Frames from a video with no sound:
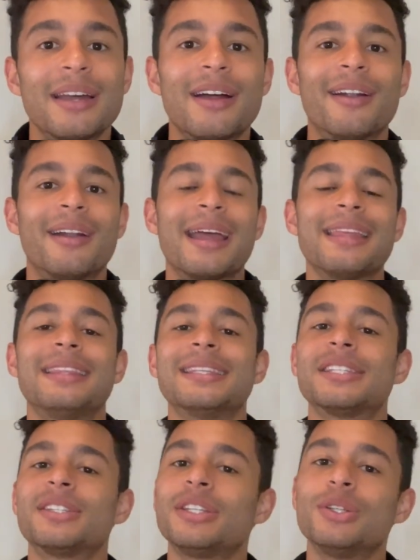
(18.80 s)
Alright, this
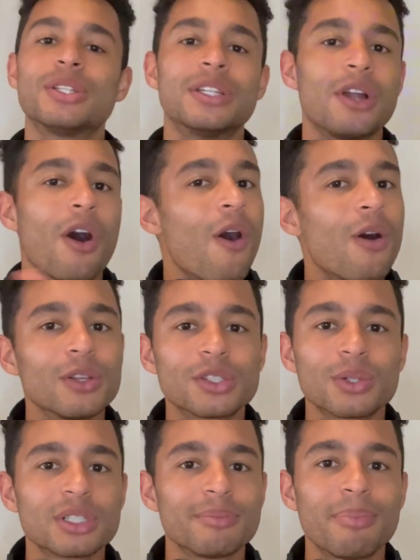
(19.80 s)
is used in all
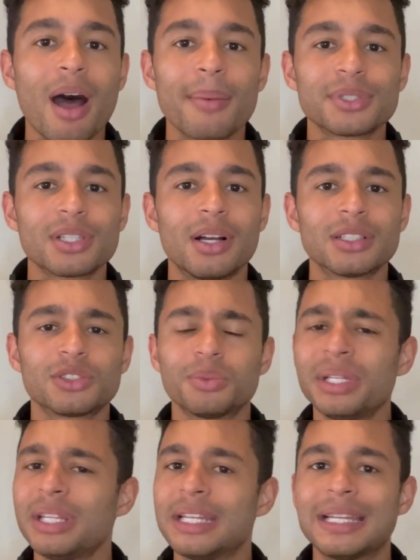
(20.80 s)
sorts of pop songs,
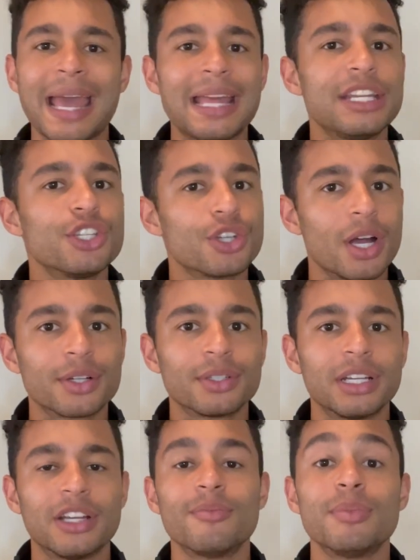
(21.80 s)
really in any genre
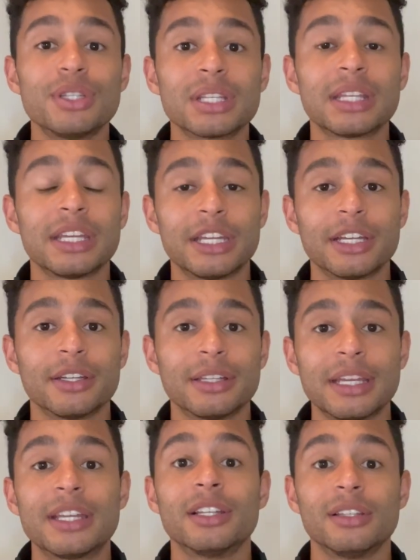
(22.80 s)
of music that you're
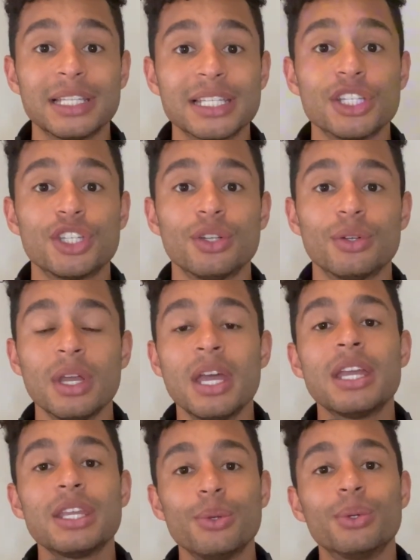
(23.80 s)
going to listen to,
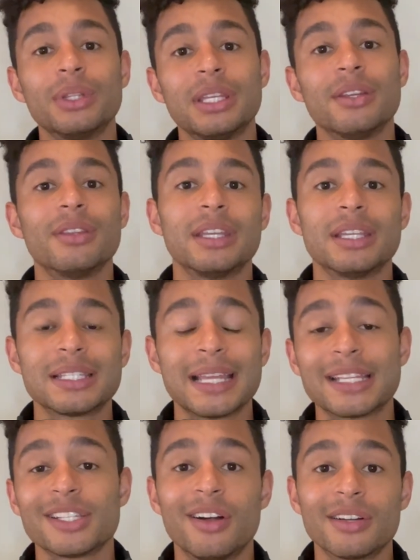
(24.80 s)
you will hear this.
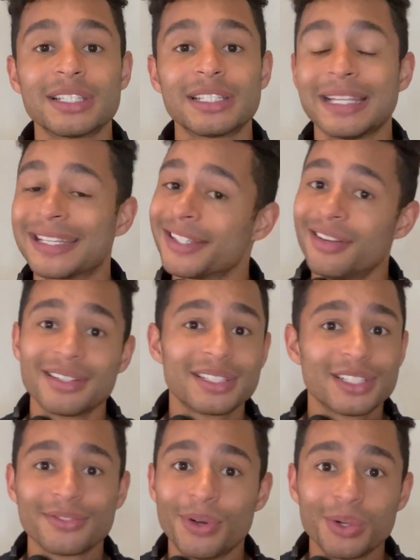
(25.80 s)
As long as
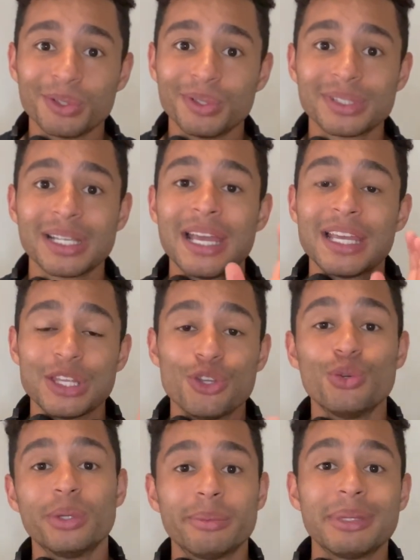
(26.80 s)
there's vocals, you
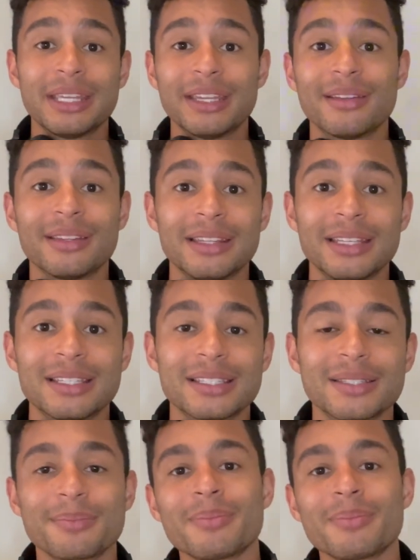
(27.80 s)
will be hearing these.